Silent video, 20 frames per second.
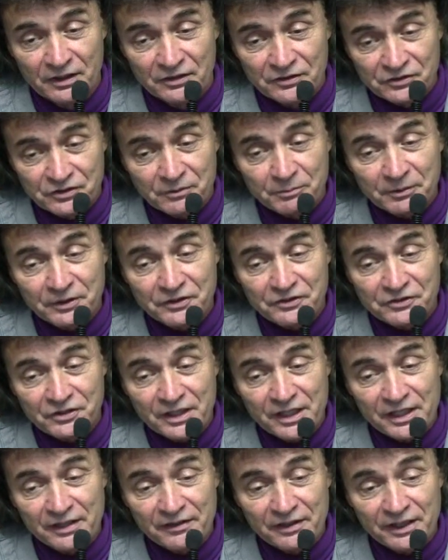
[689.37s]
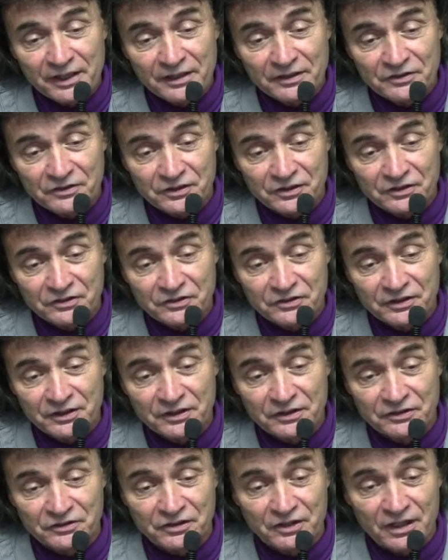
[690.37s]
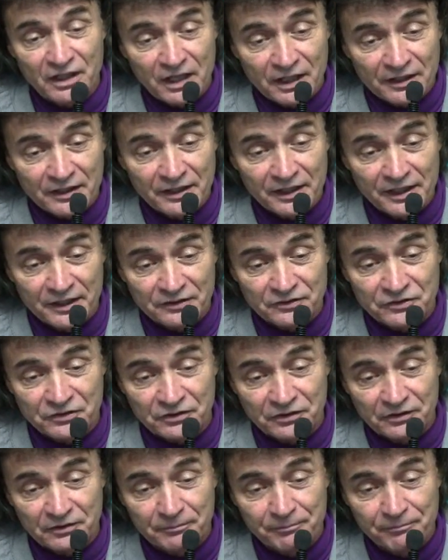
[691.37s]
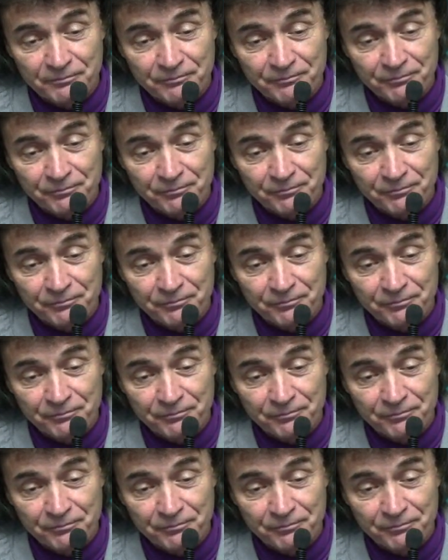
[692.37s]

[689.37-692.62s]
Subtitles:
Simply saying they exist is not an answer.